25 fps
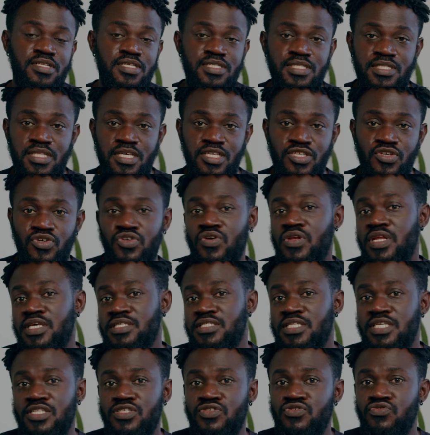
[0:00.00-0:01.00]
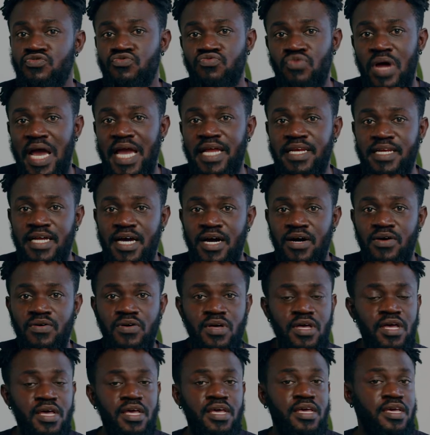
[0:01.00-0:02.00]
this thing you're listening to right
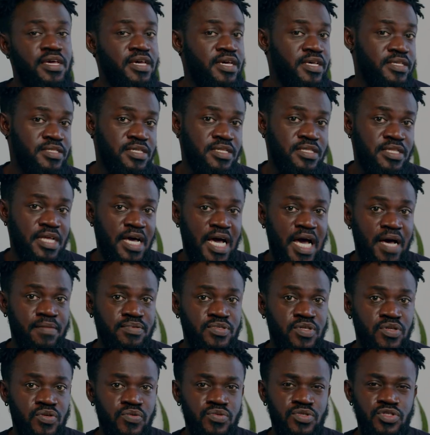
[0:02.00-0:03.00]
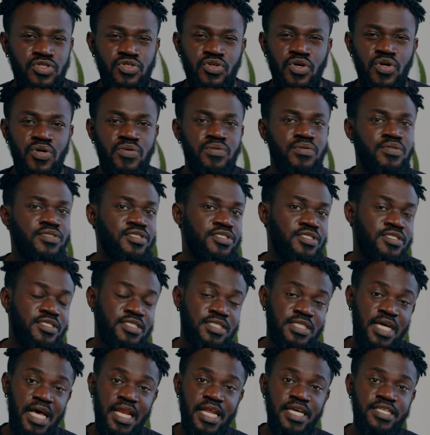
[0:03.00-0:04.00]
now isn't the absolute. So
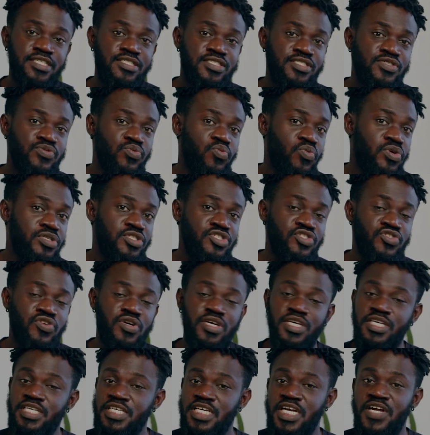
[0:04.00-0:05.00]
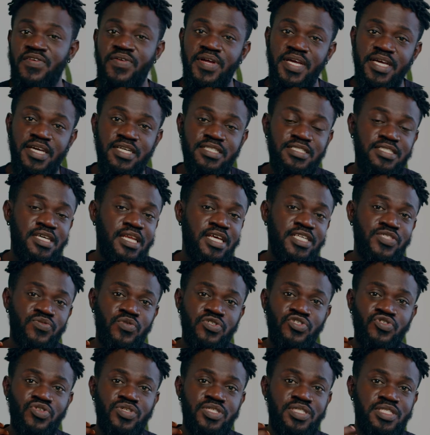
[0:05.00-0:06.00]
challenge what you're hearing, challenge
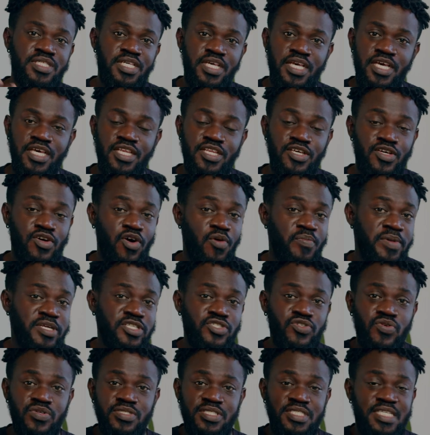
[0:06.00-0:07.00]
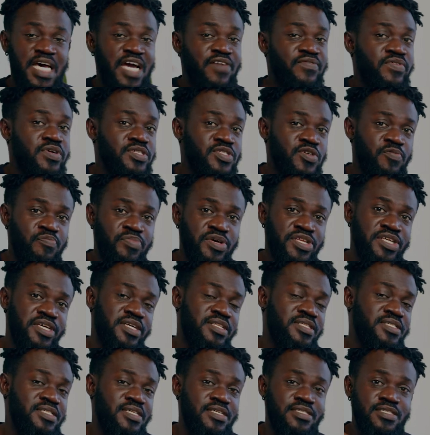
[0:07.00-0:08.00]
what you're seeing, comment your diverse
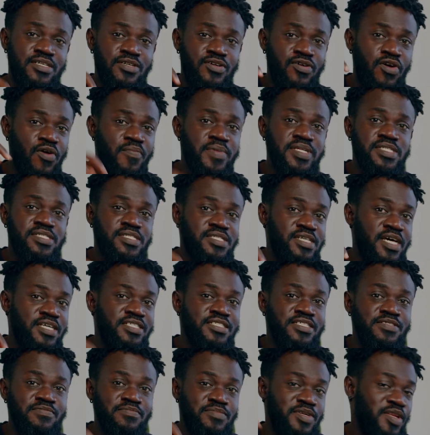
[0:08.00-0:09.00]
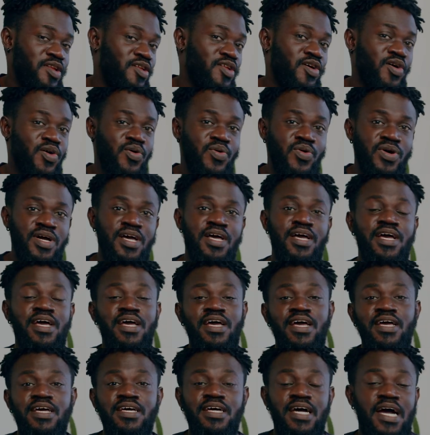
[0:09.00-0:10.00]
opinions in the comment section below,
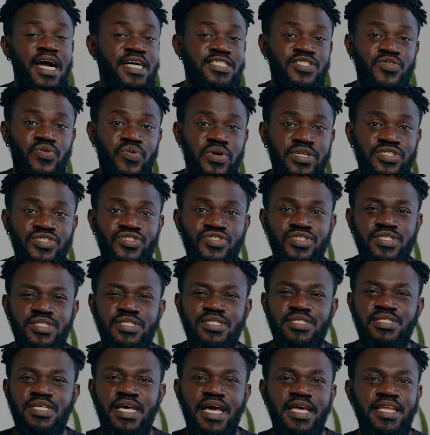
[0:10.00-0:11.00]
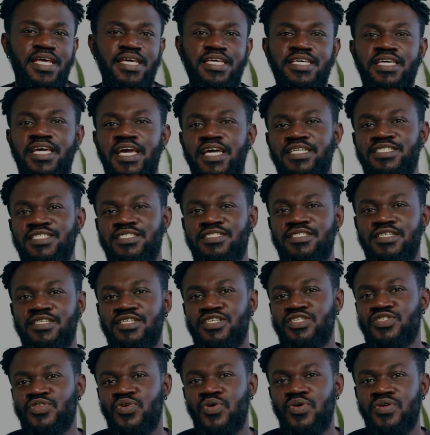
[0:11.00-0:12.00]
ask questions and engage in the
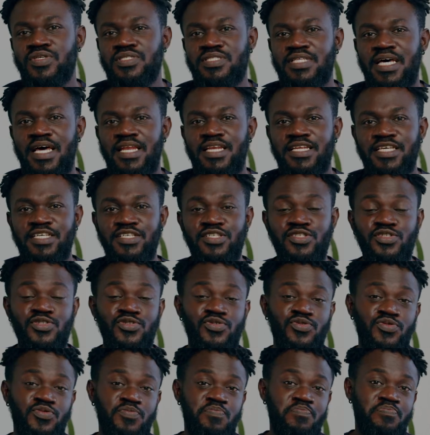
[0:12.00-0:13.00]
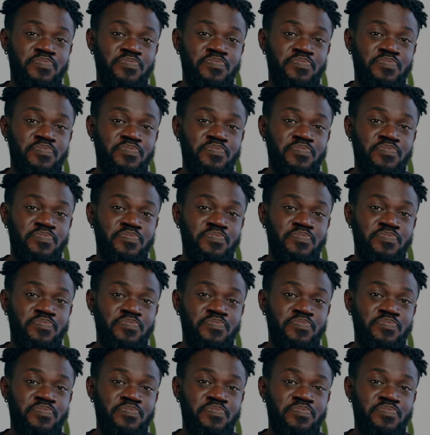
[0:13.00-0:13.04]
discourse that leads to